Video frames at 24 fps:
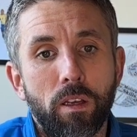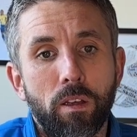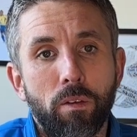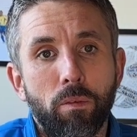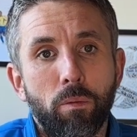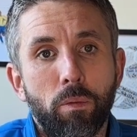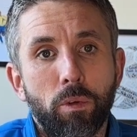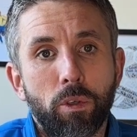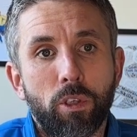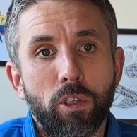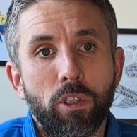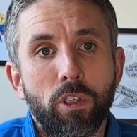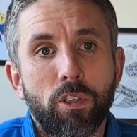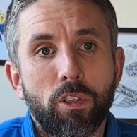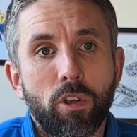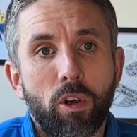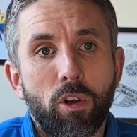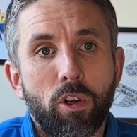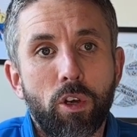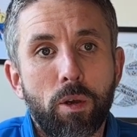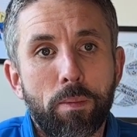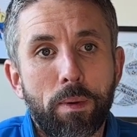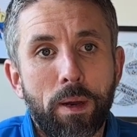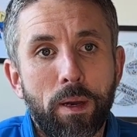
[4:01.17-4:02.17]
we're going to
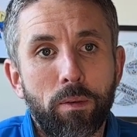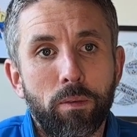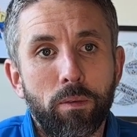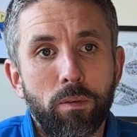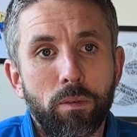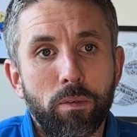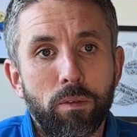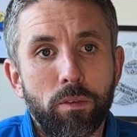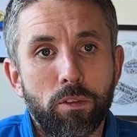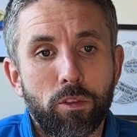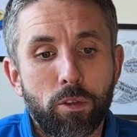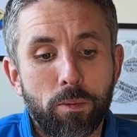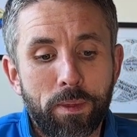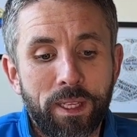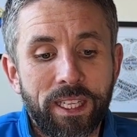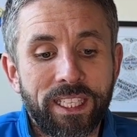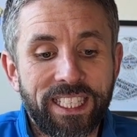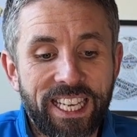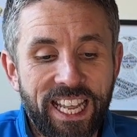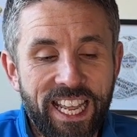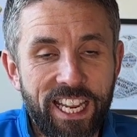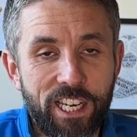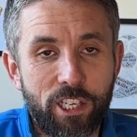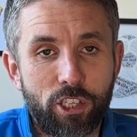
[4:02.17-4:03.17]
talk about some of the
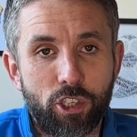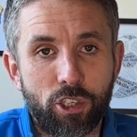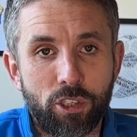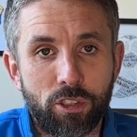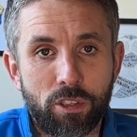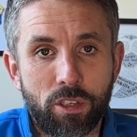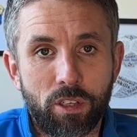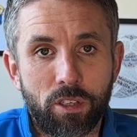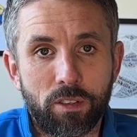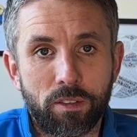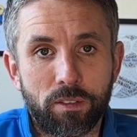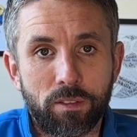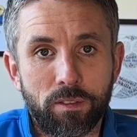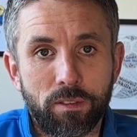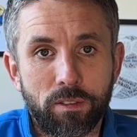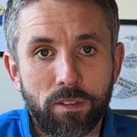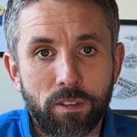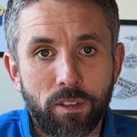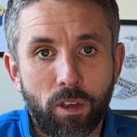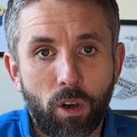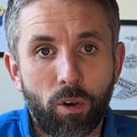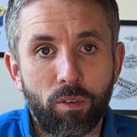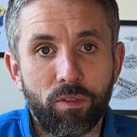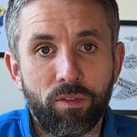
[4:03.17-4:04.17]
dangers
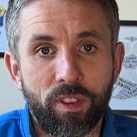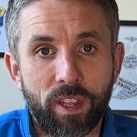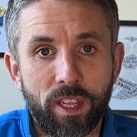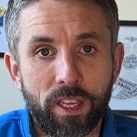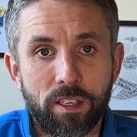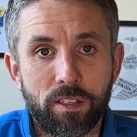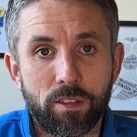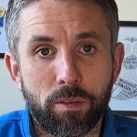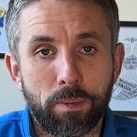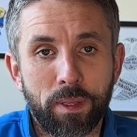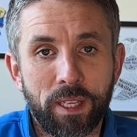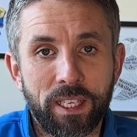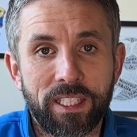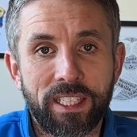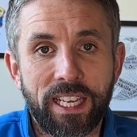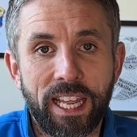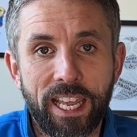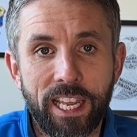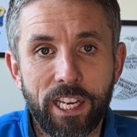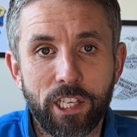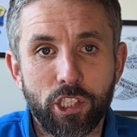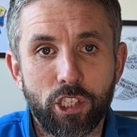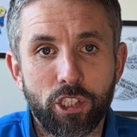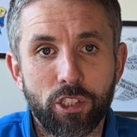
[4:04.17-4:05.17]
of this, some of the
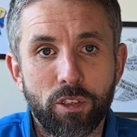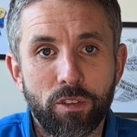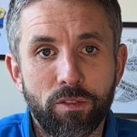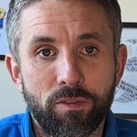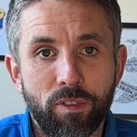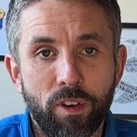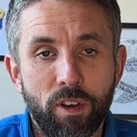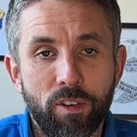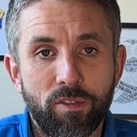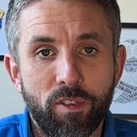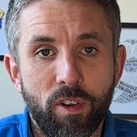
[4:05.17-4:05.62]
dangers of